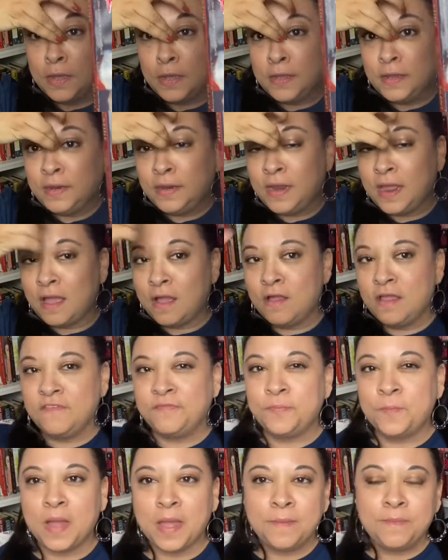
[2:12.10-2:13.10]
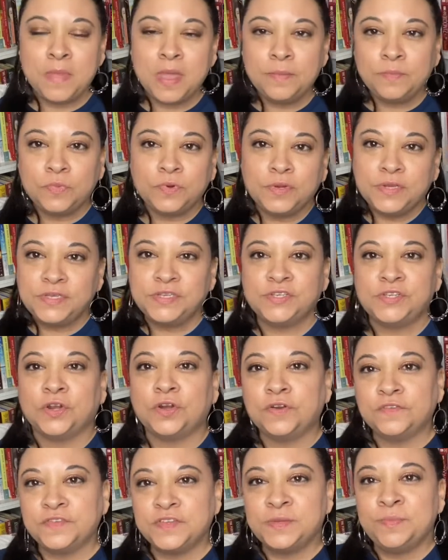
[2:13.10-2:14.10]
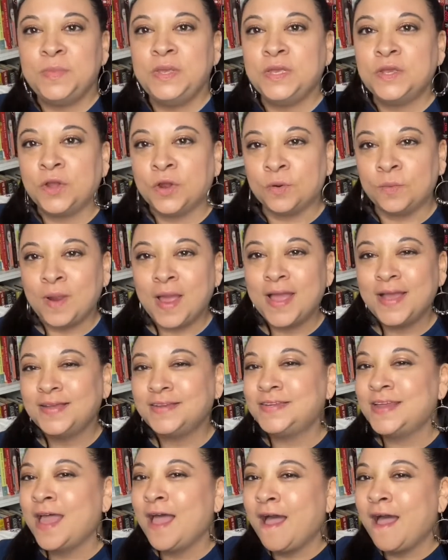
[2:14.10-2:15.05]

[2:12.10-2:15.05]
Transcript: Now, if my memory serves me correct,